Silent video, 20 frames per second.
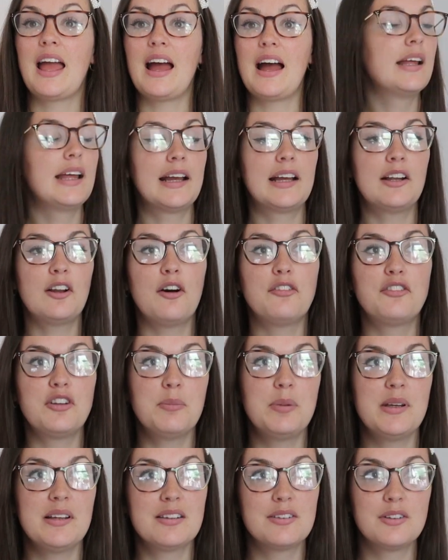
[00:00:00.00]
it can often
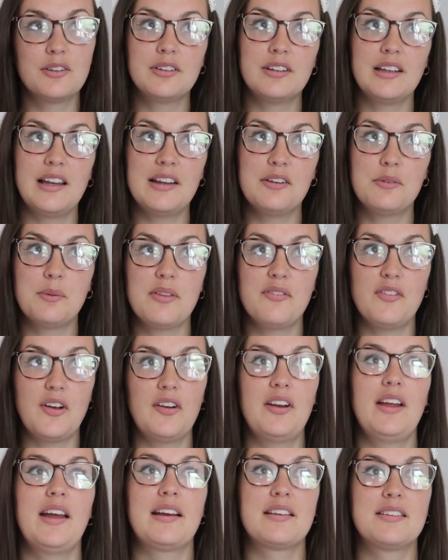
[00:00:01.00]
be associated with
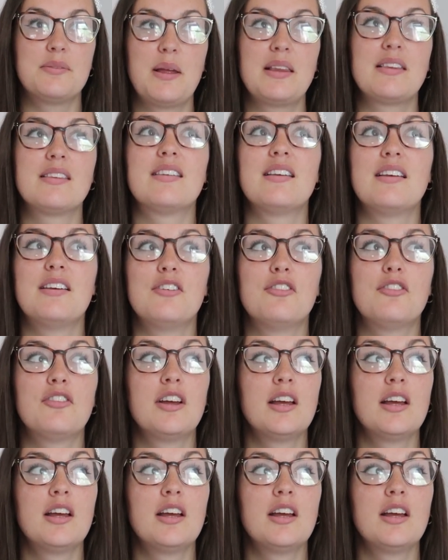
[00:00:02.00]
very expensive